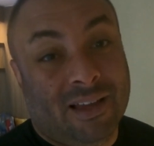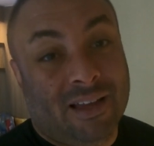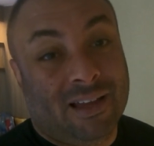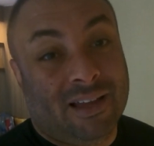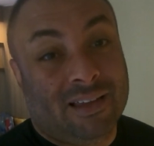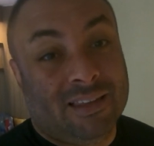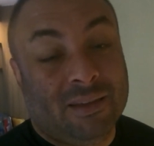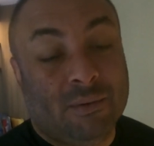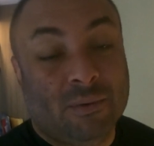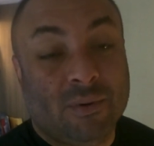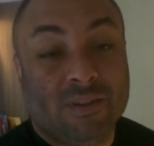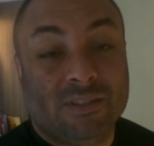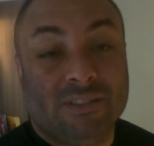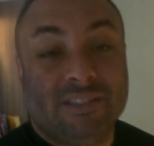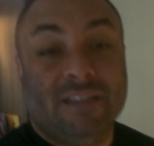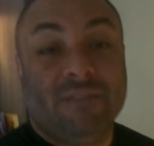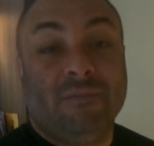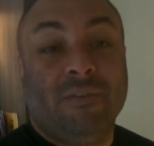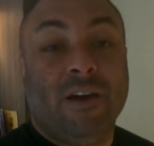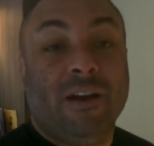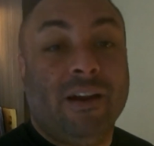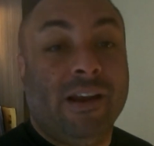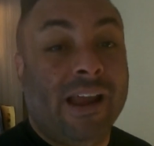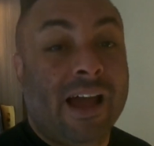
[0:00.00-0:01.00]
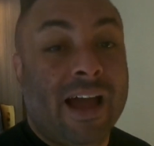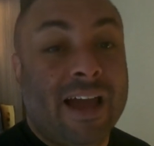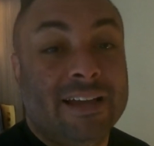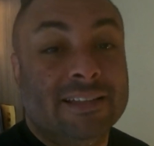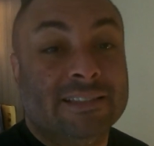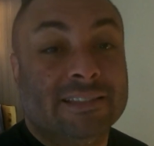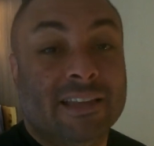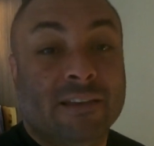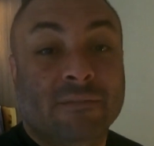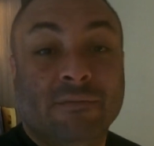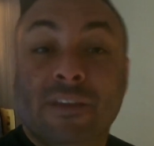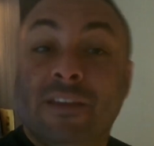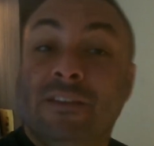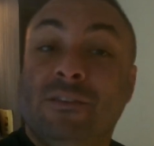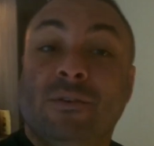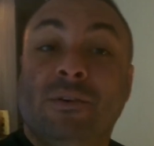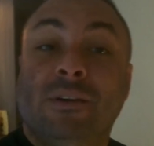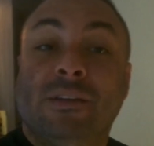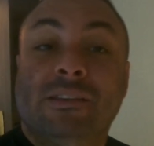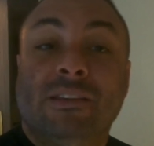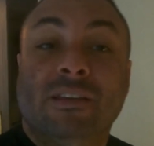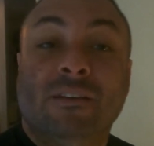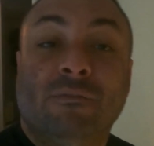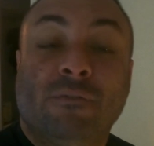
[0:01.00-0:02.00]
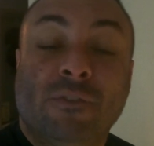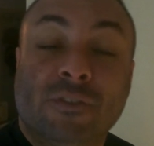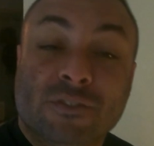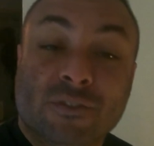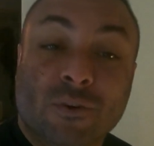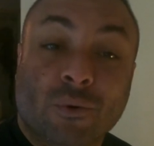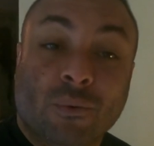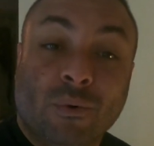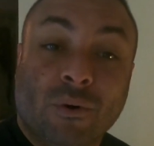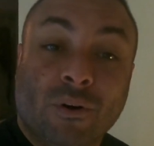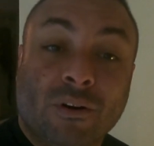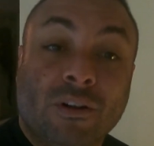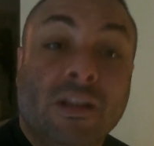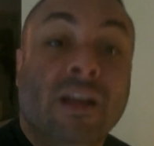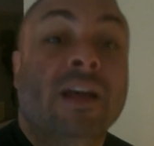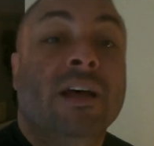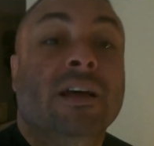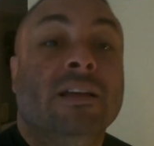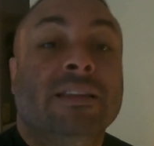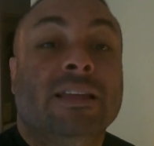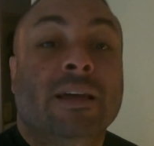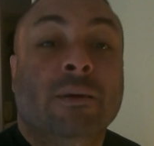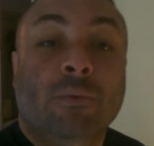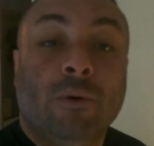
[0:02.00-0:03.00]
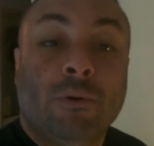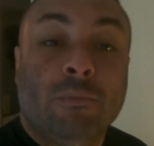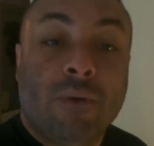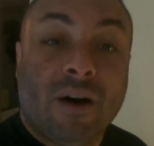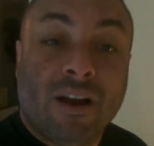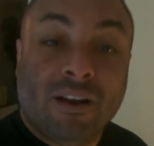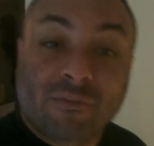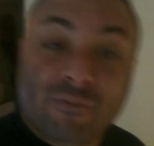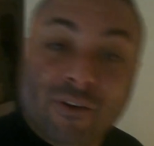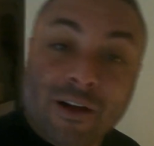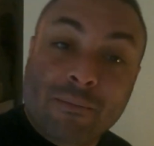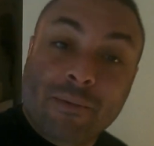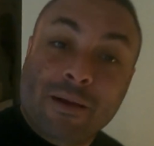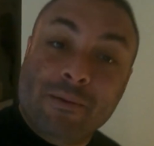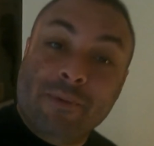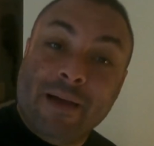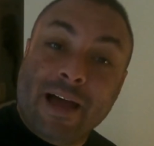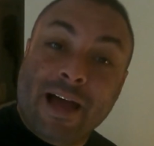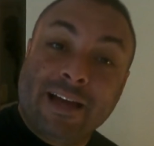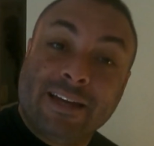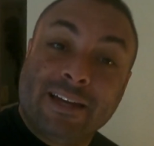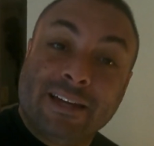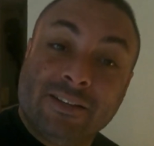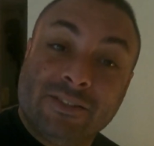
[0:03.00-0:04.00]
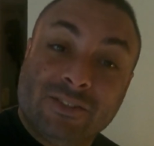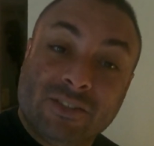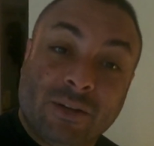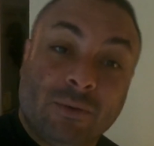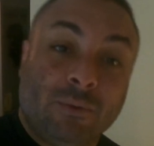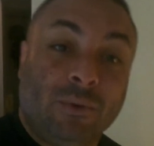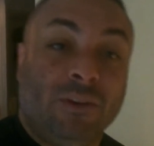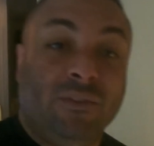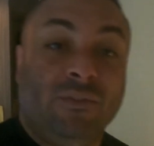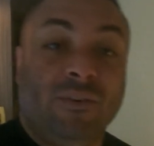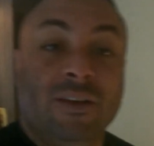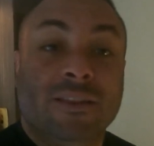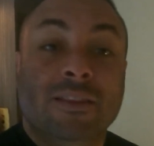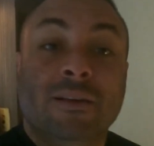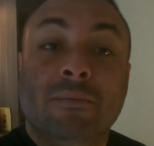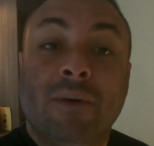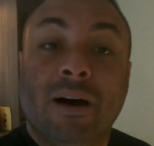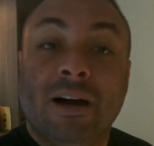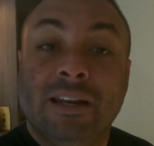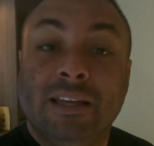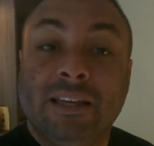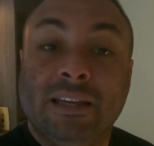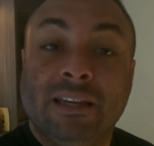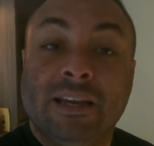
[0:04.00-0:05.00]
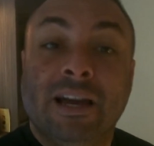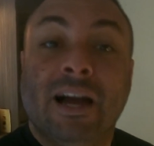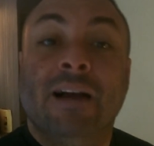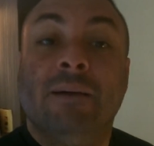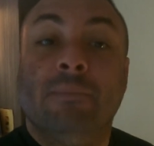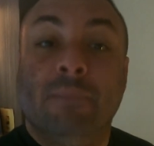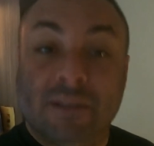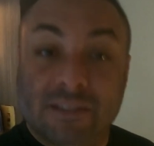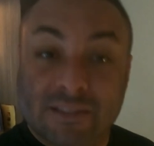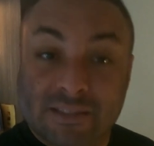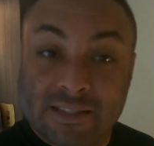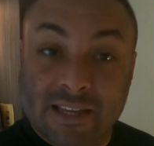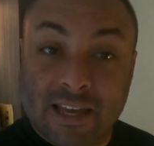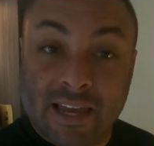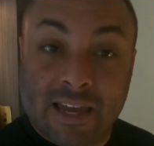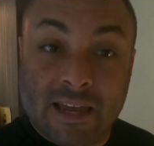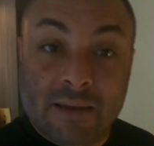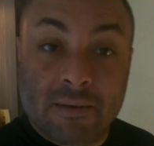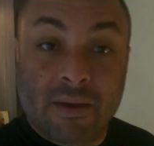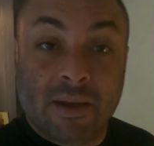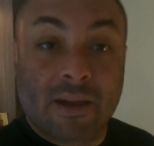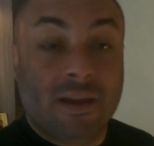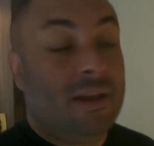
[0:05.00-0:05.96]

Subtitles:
They were said very nice. If they do get the official word, they will modify my package and refund the money, I must say.